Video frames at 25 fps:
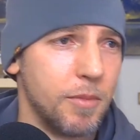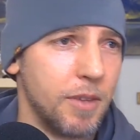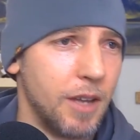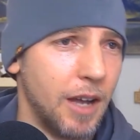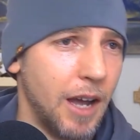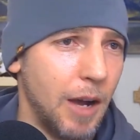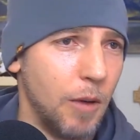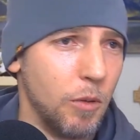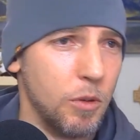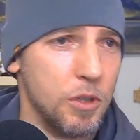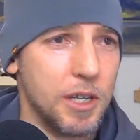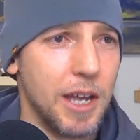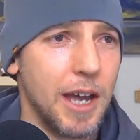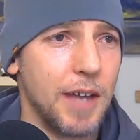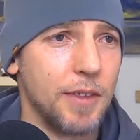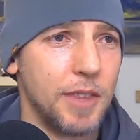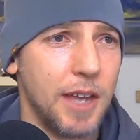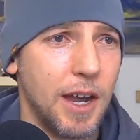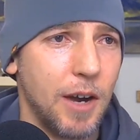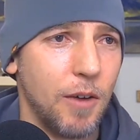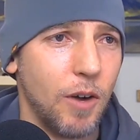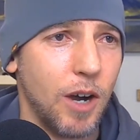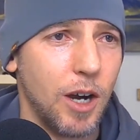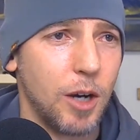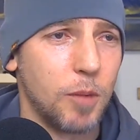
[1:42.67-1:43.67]
I was at that
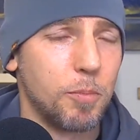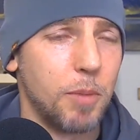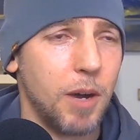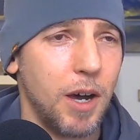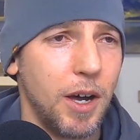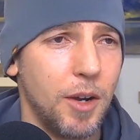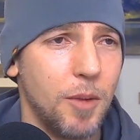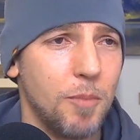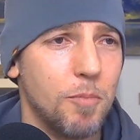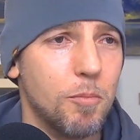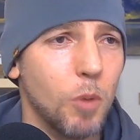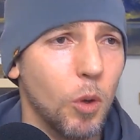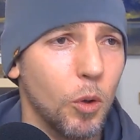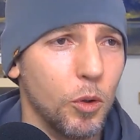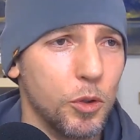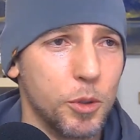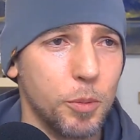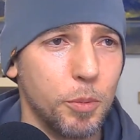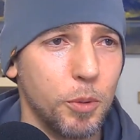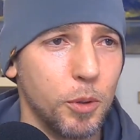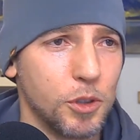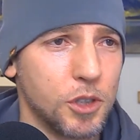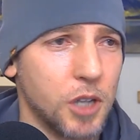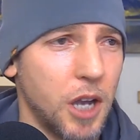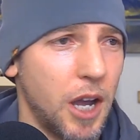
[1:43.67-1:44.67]
rock bottom
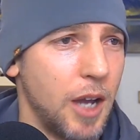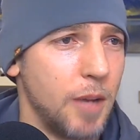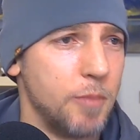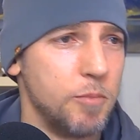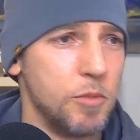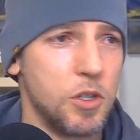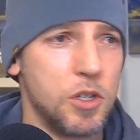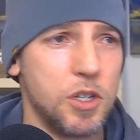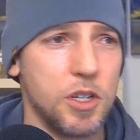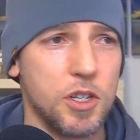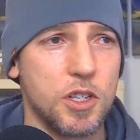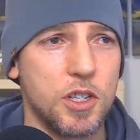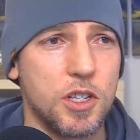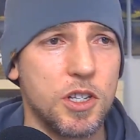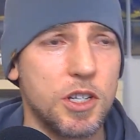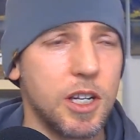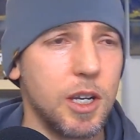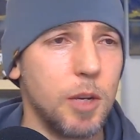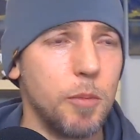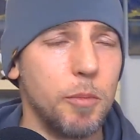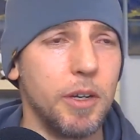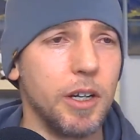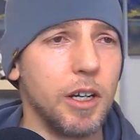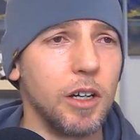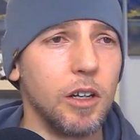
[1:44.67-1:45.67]
multiple times, just
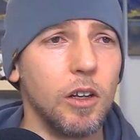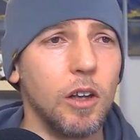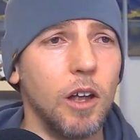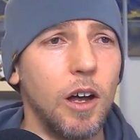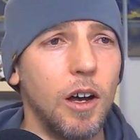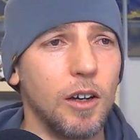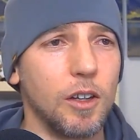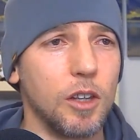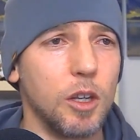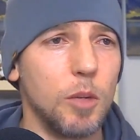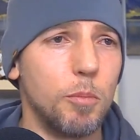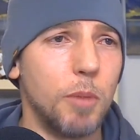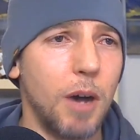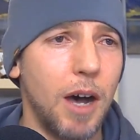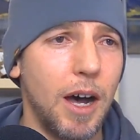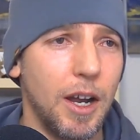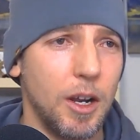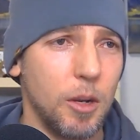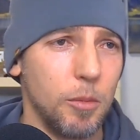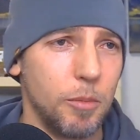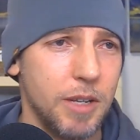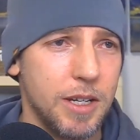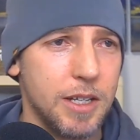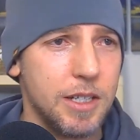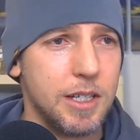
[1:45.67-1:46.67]
skimming along the
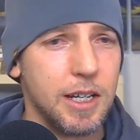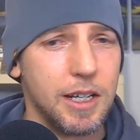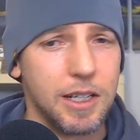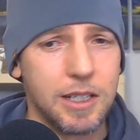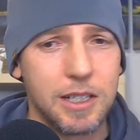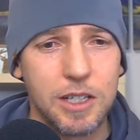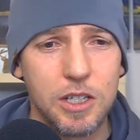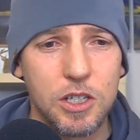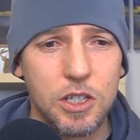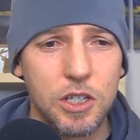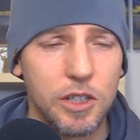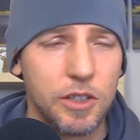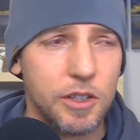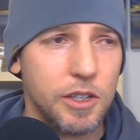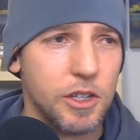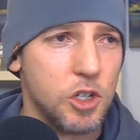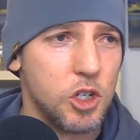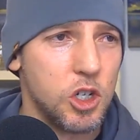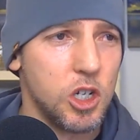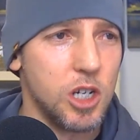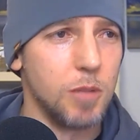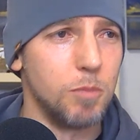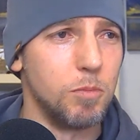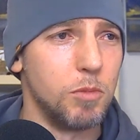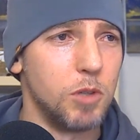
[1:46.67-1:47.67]
bottom, addicted to the
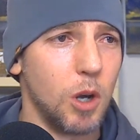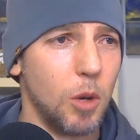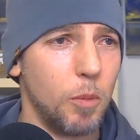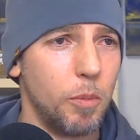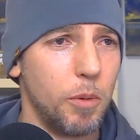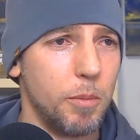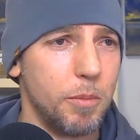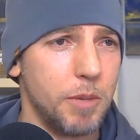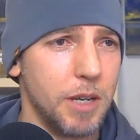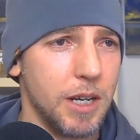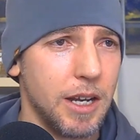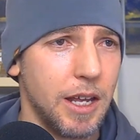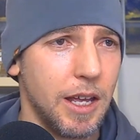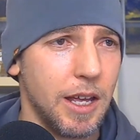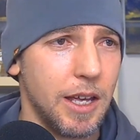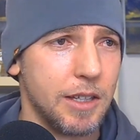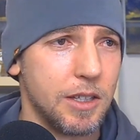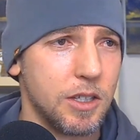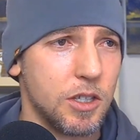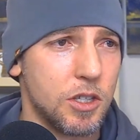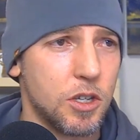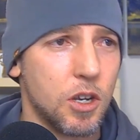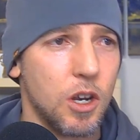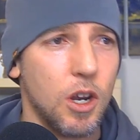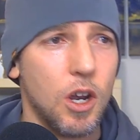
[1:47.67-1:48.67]
cheap dopamine
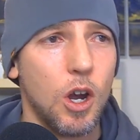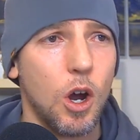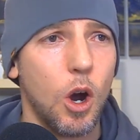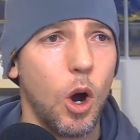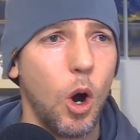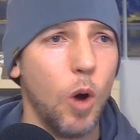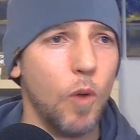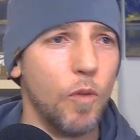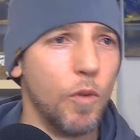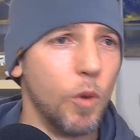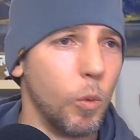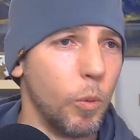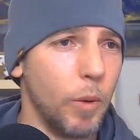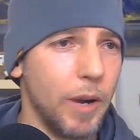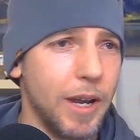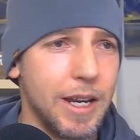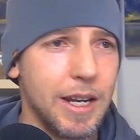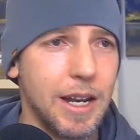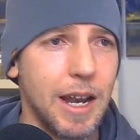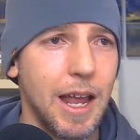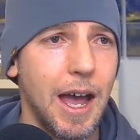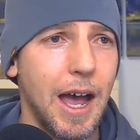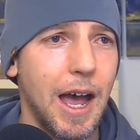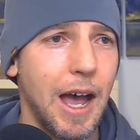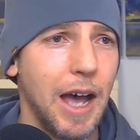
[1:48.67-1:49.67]
hits, overweight,
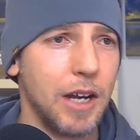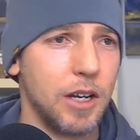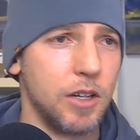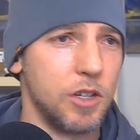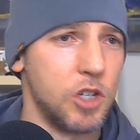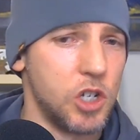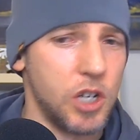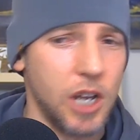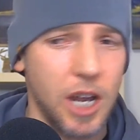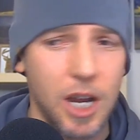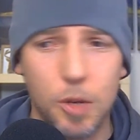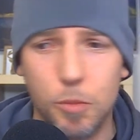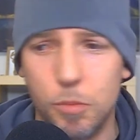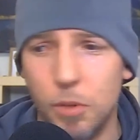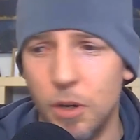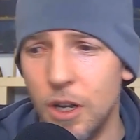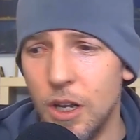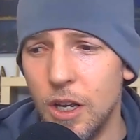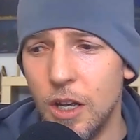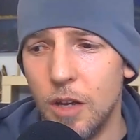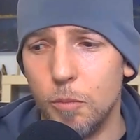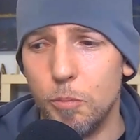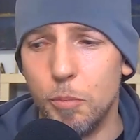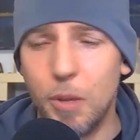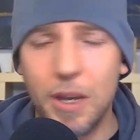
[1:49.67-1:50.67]
out of shape,
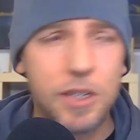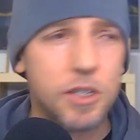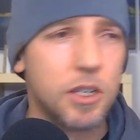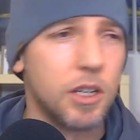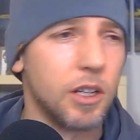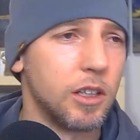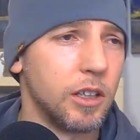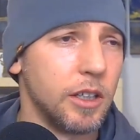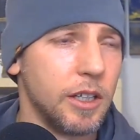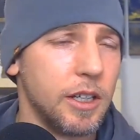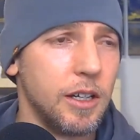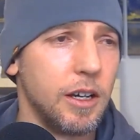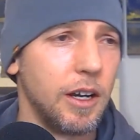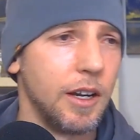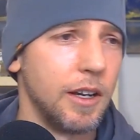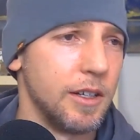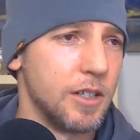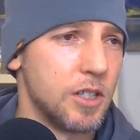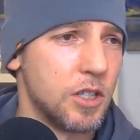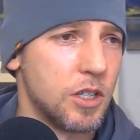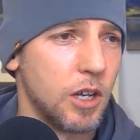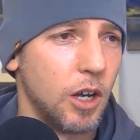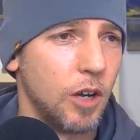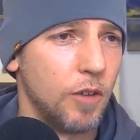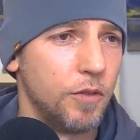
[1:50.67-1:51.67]
basically on a
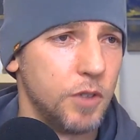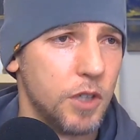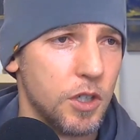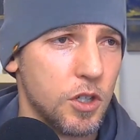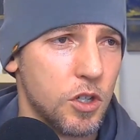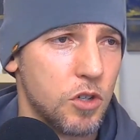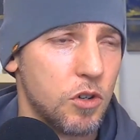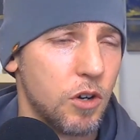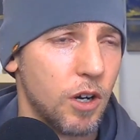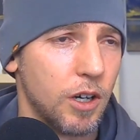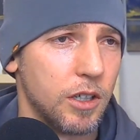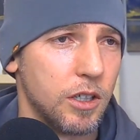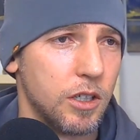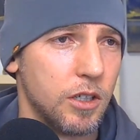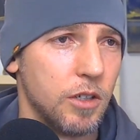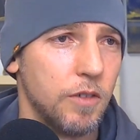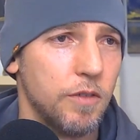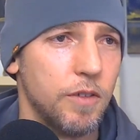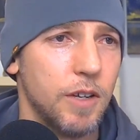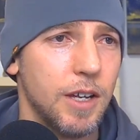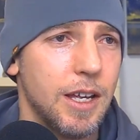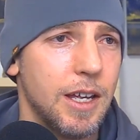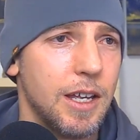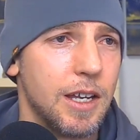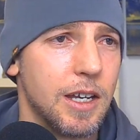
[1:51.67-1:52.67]
self destructive
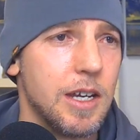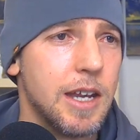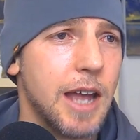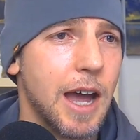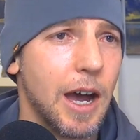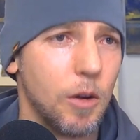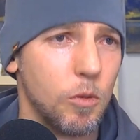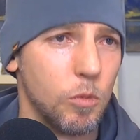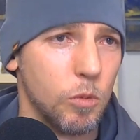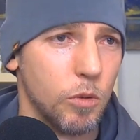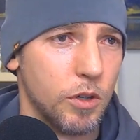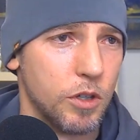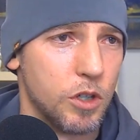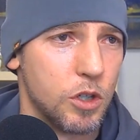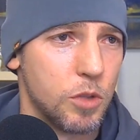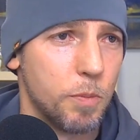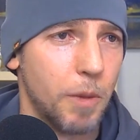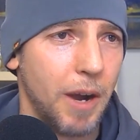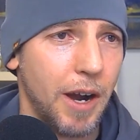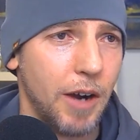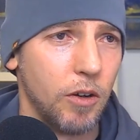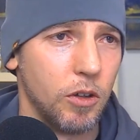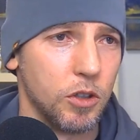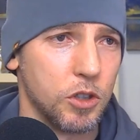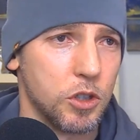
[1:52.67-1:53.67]
downward
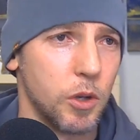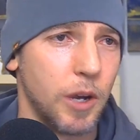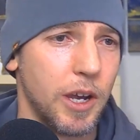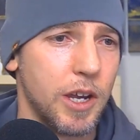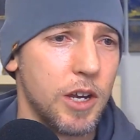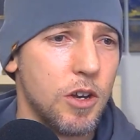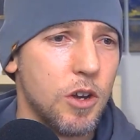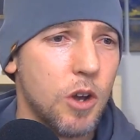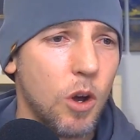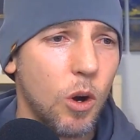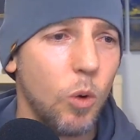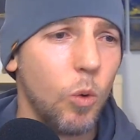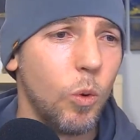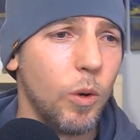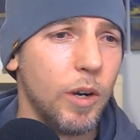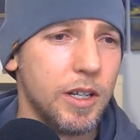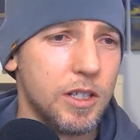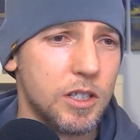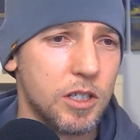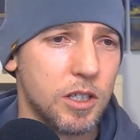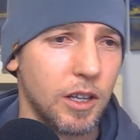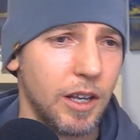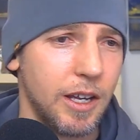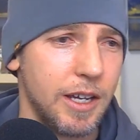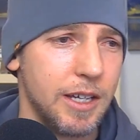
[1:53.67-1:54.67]
spiral. So I know what
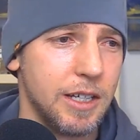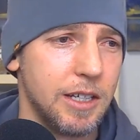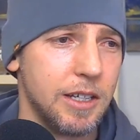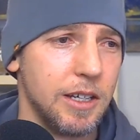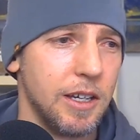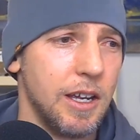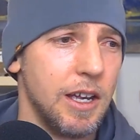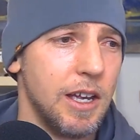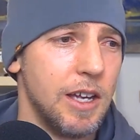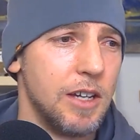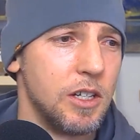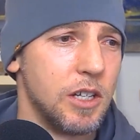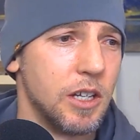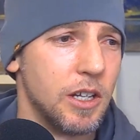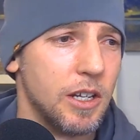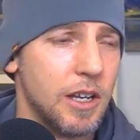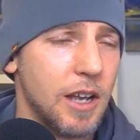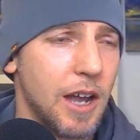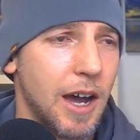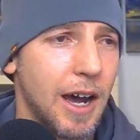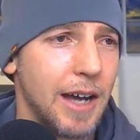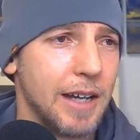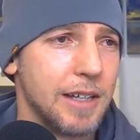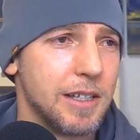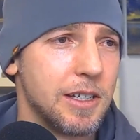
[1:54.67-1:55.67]
it's like to
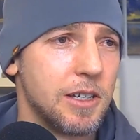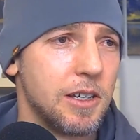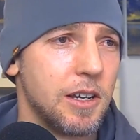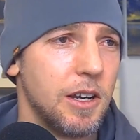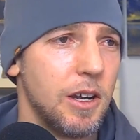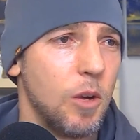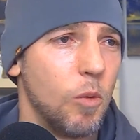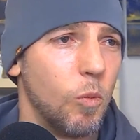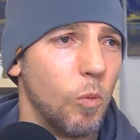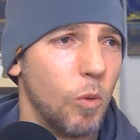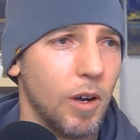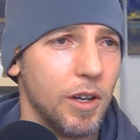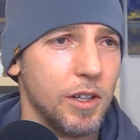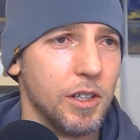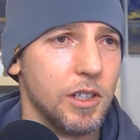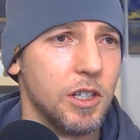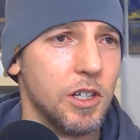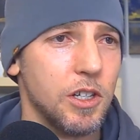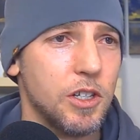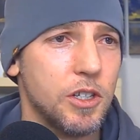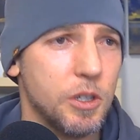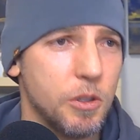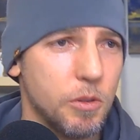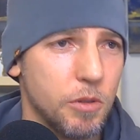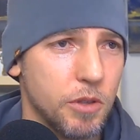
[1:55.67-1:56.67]
not want to
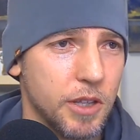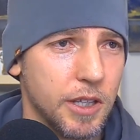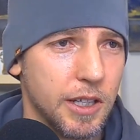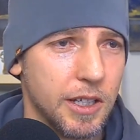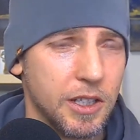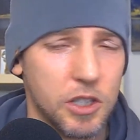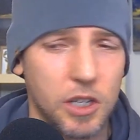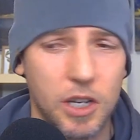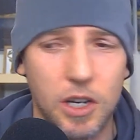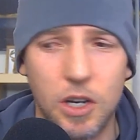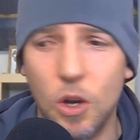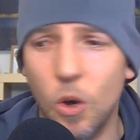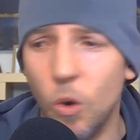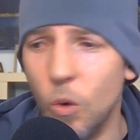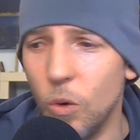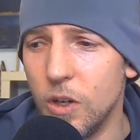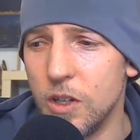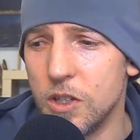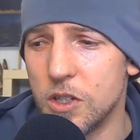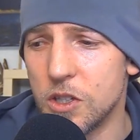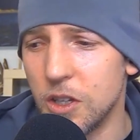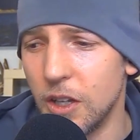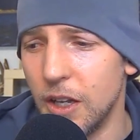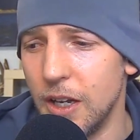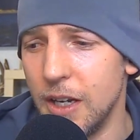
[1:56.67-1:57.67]
do things. I know what
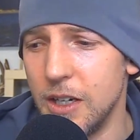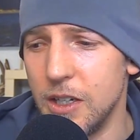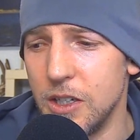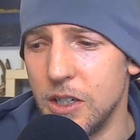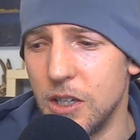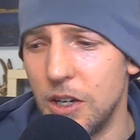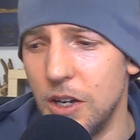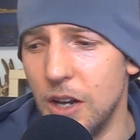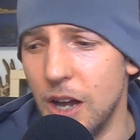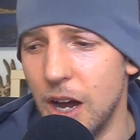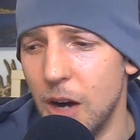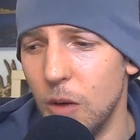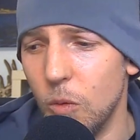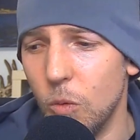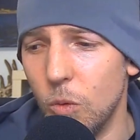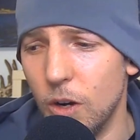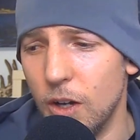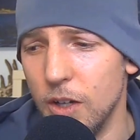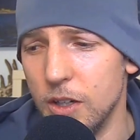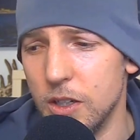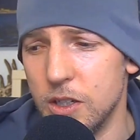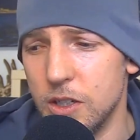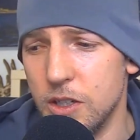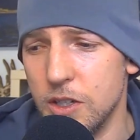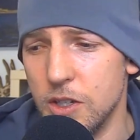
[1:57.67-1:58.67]
it's like to not
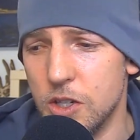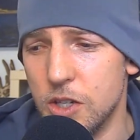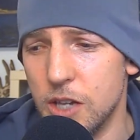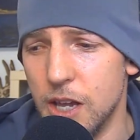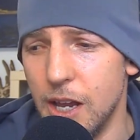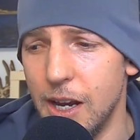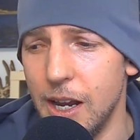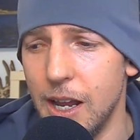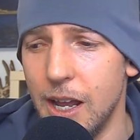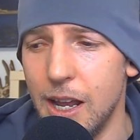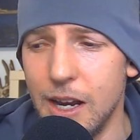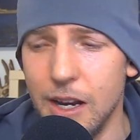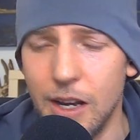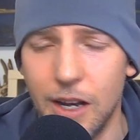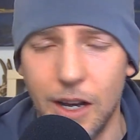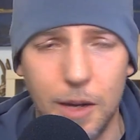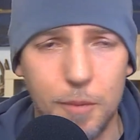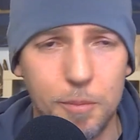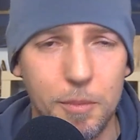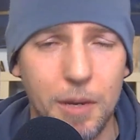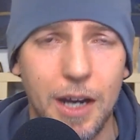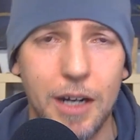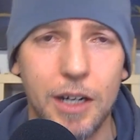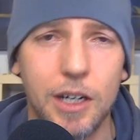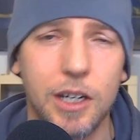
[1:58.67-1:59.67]
want to say, hey, I'm
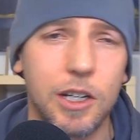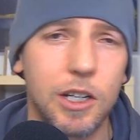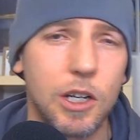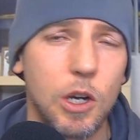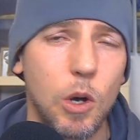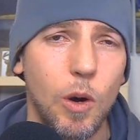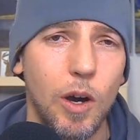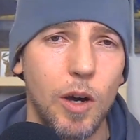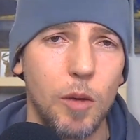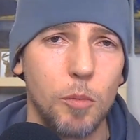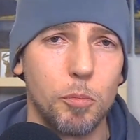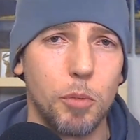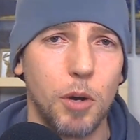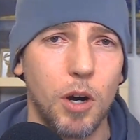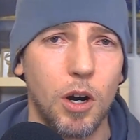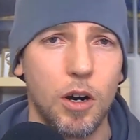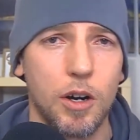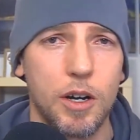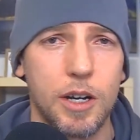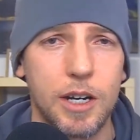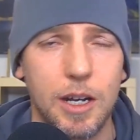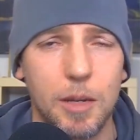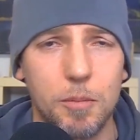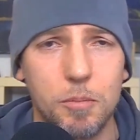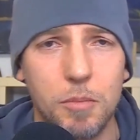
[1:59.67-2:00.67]
not going to go out and
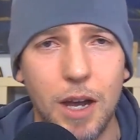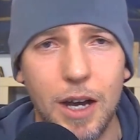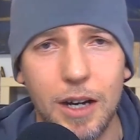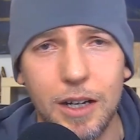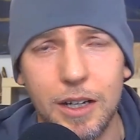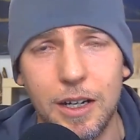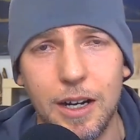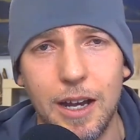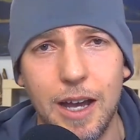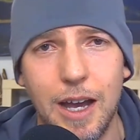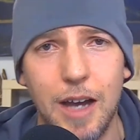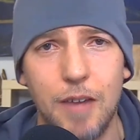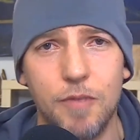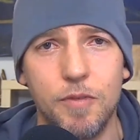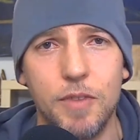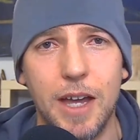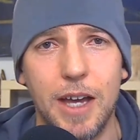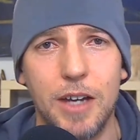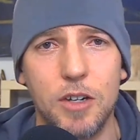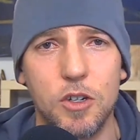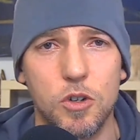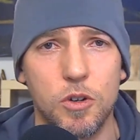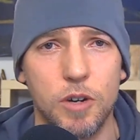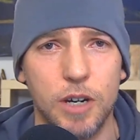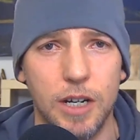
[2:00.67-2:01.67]
party. I'm not going to have that
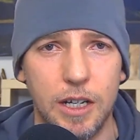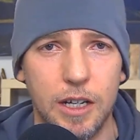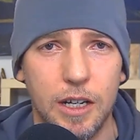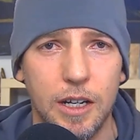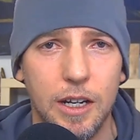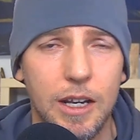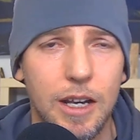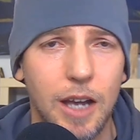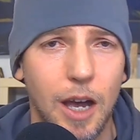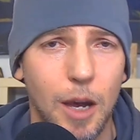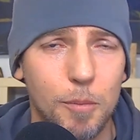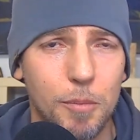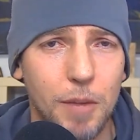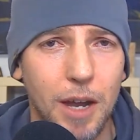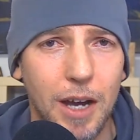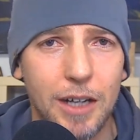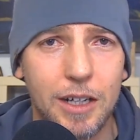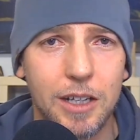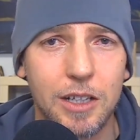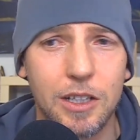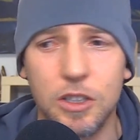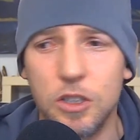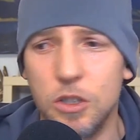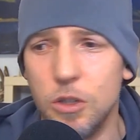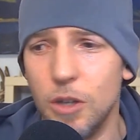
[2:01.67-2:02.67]
drink. I'm not going
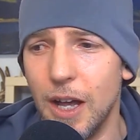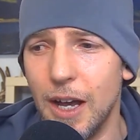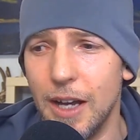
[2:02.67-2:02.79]
to do that.